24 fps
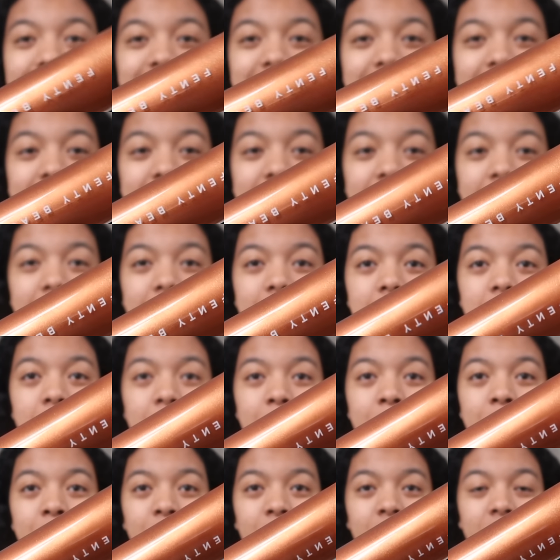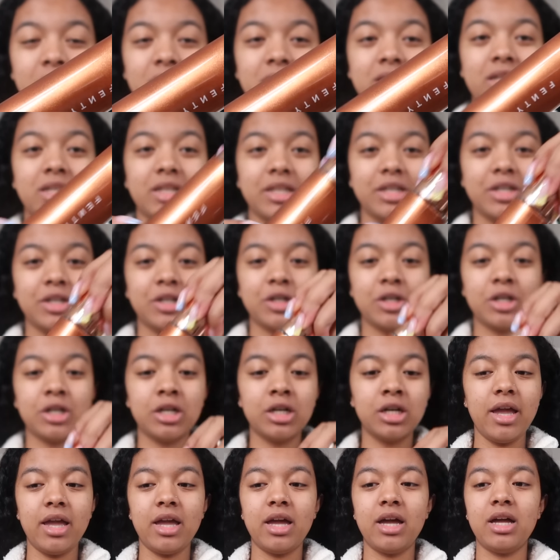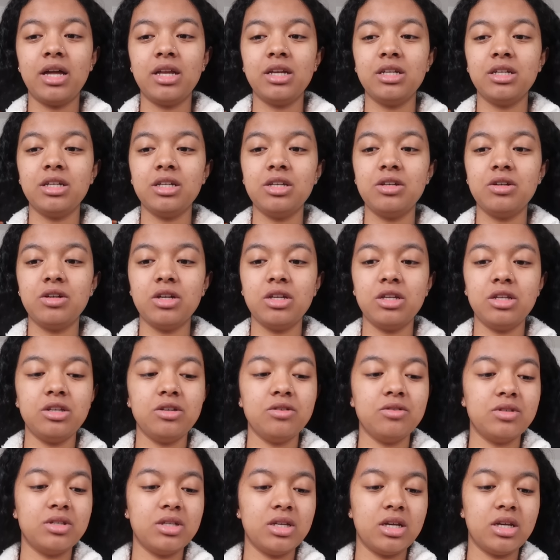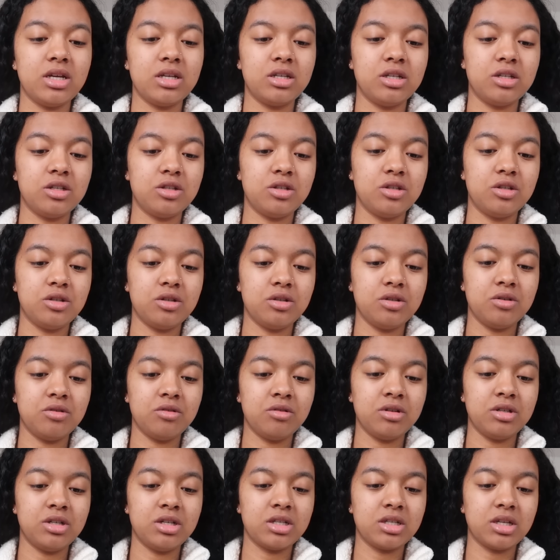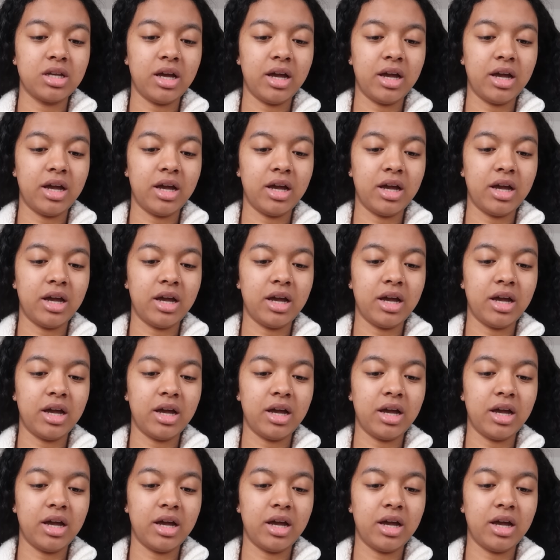It's like a body glitter and you can use it to just